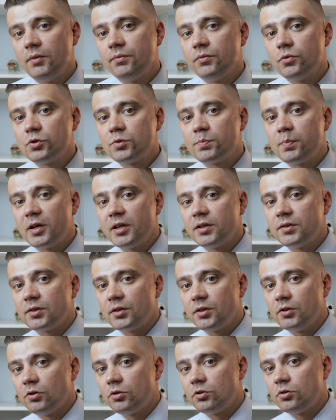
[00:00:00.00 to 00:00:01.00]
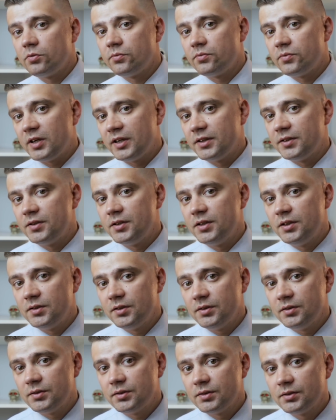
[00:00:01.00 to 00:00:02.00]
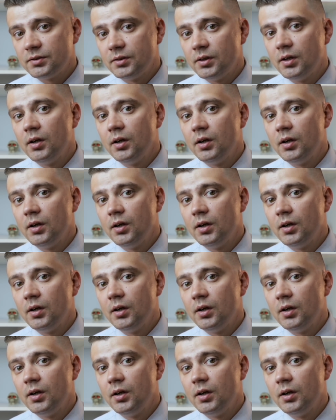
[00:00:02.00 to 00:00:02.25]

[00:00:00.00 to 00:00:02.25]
if you spend a lot of unneeded,